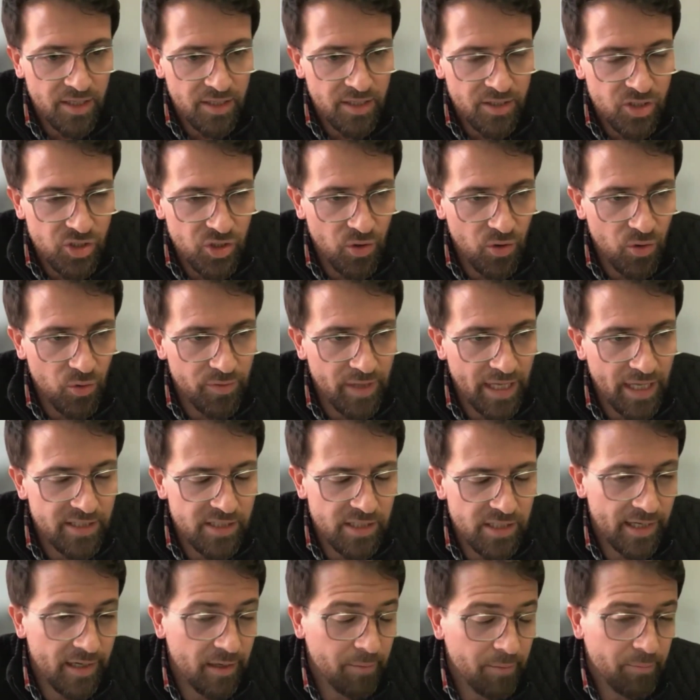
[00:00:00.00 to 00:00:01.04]
So
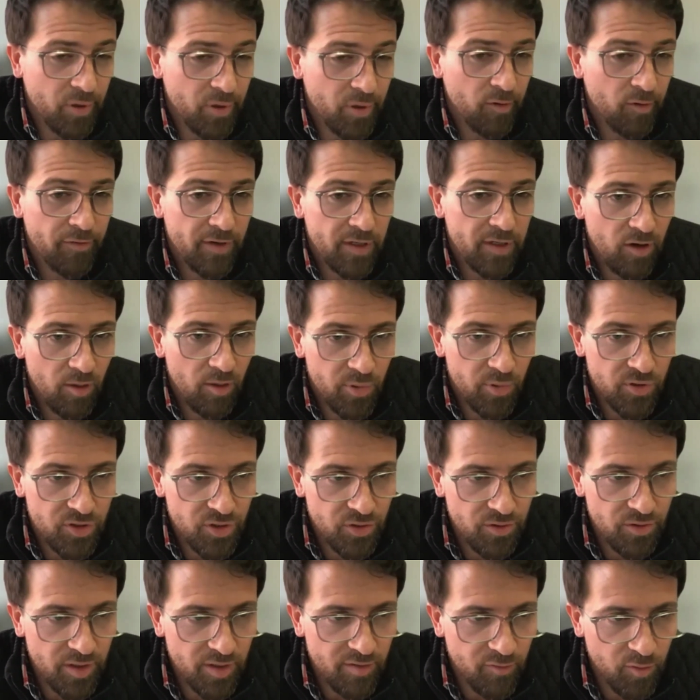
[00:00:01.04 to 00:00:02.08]
that's like a perfect
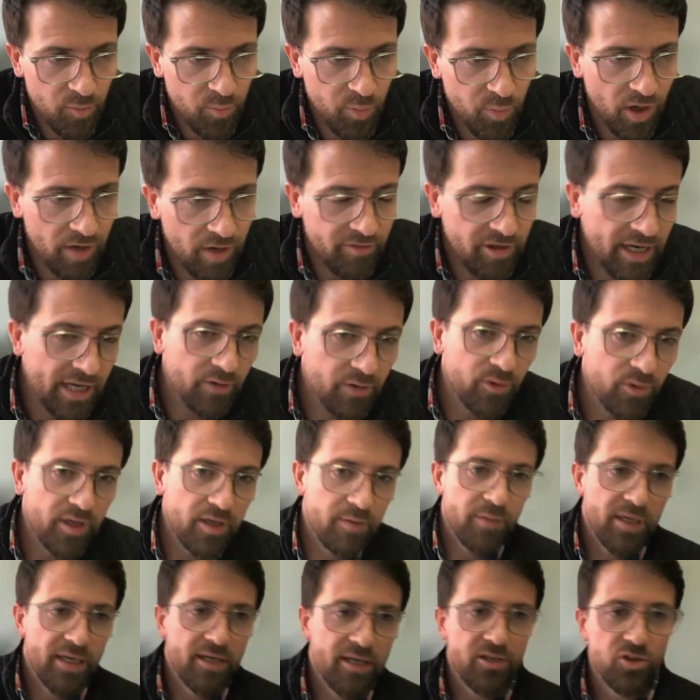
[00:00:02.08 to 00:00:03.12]
opportunity for private
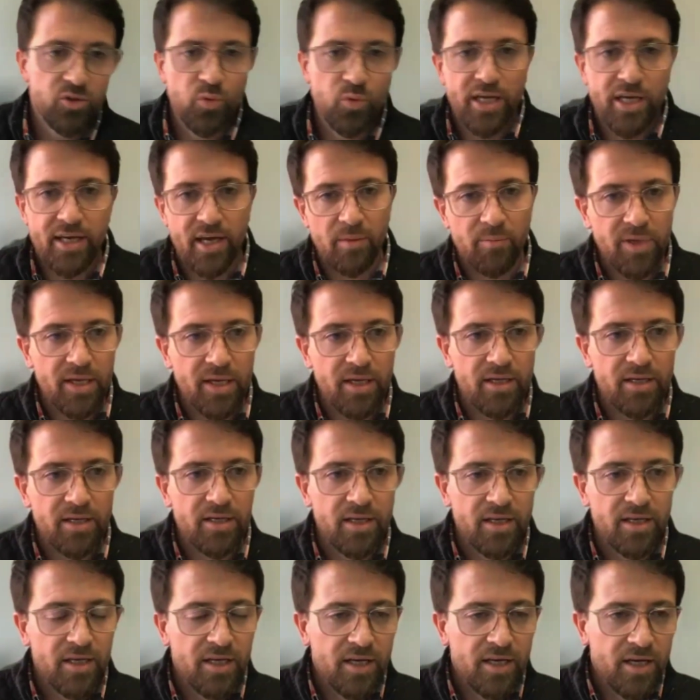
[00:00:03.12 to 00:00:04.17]
equity, because we come
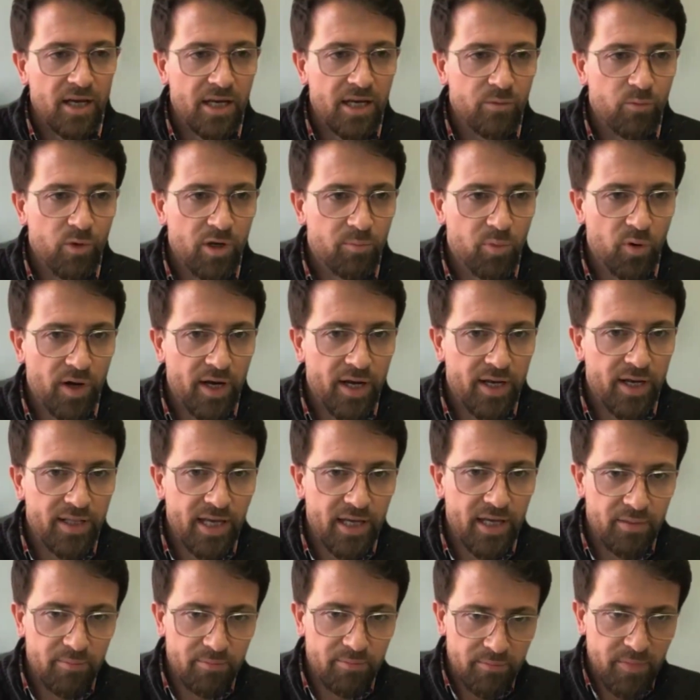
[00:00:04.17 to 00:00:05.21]
in and we bring
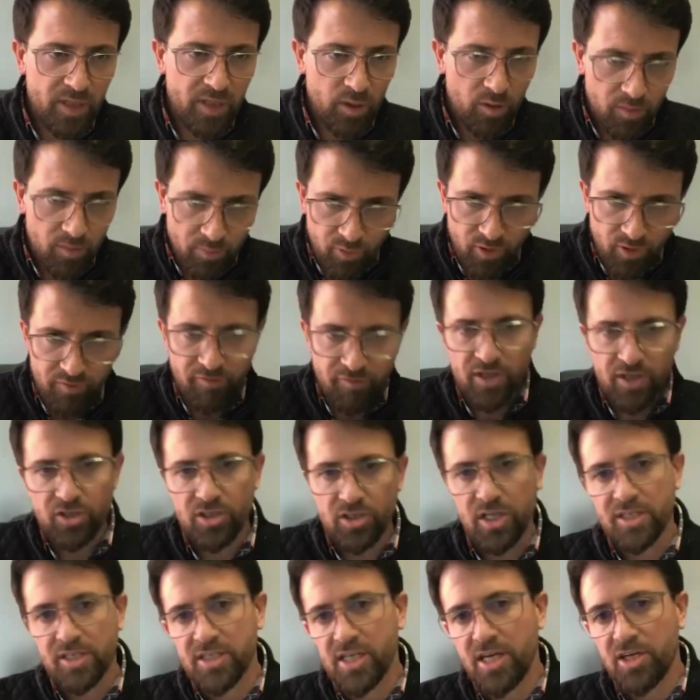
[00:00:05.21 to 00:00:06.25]
that, the
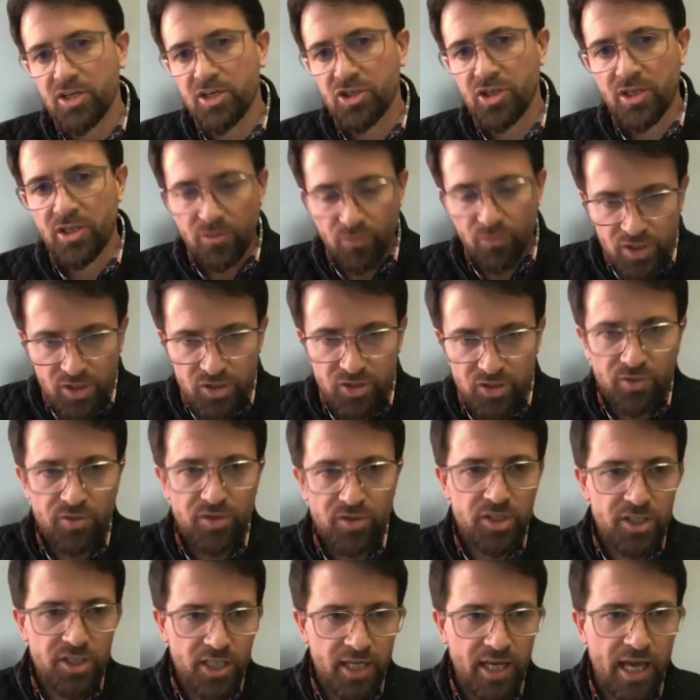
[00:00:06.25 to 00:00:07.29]
professionalization, the
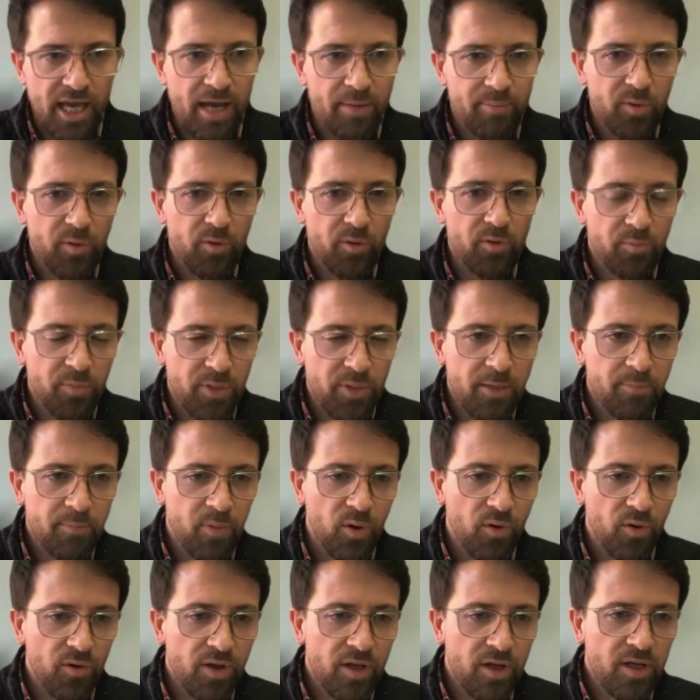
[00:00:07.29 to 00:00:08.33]
resources, the capital, the
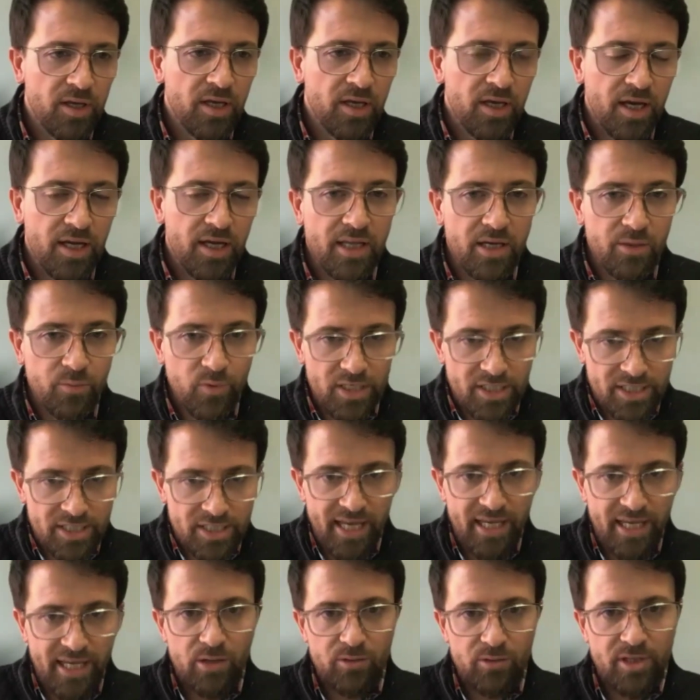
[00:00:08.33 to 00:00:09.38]
people, and then we
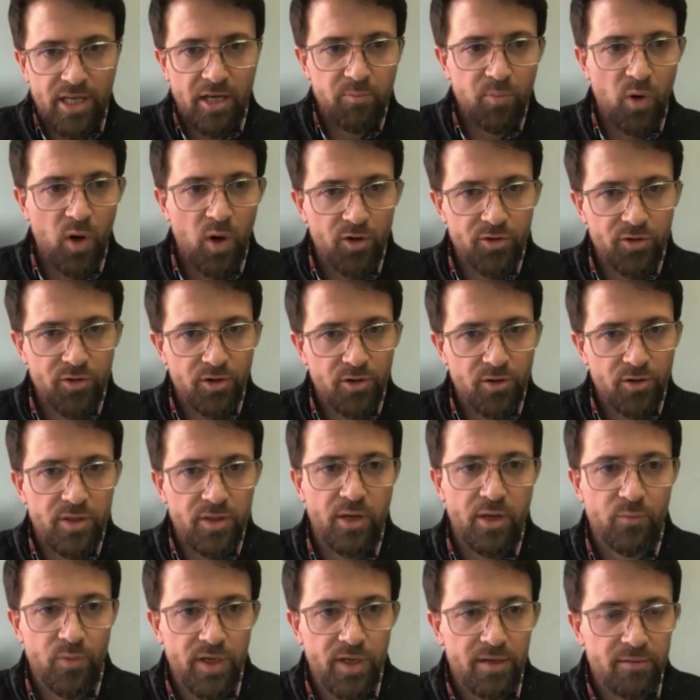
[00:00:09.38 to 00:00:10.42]
take out that partner, and
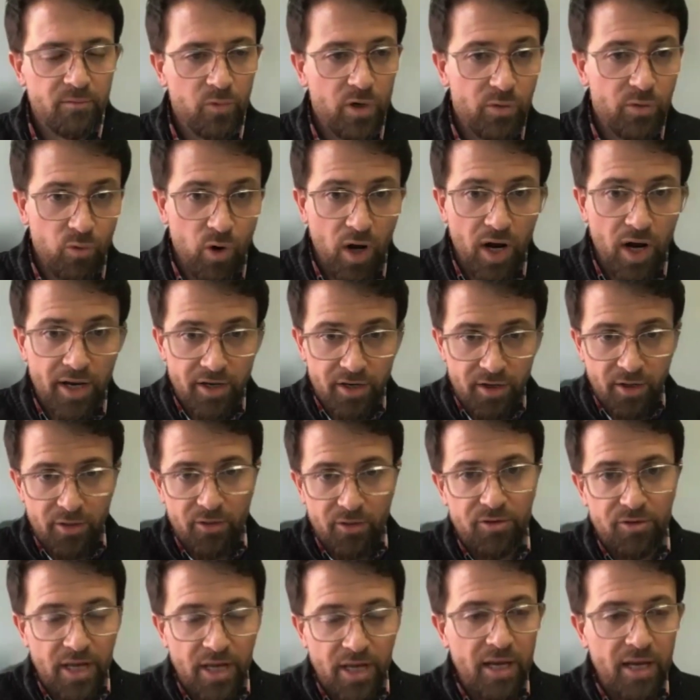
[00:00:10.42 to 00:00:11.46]
then we ride
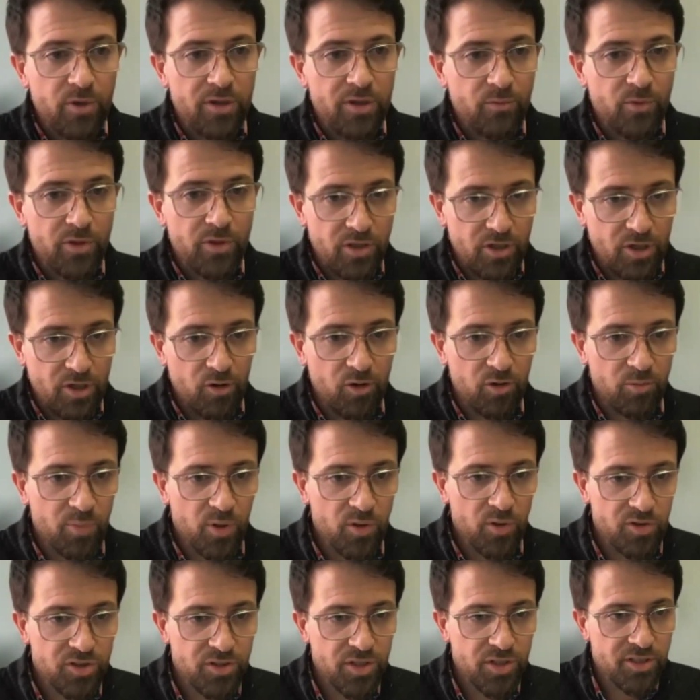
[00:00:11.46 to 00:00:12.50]
another day with the current
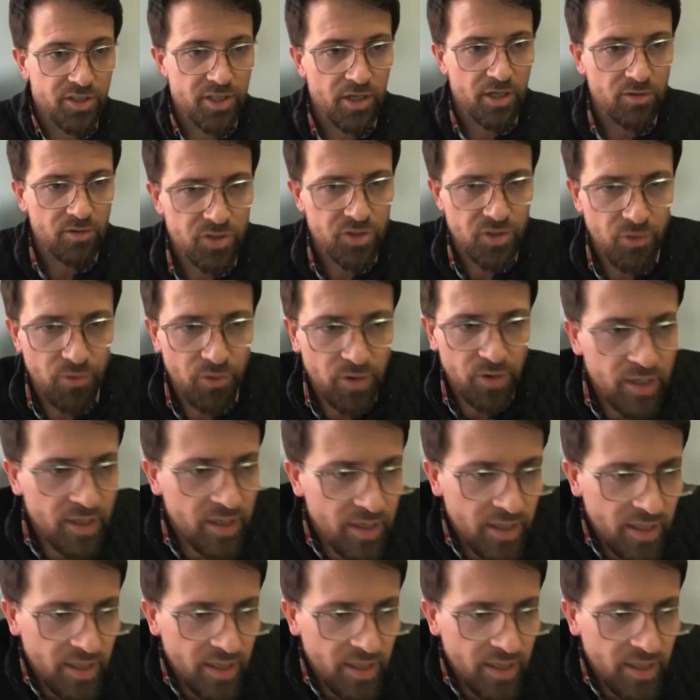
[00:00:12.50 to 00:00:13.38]
person that's there. So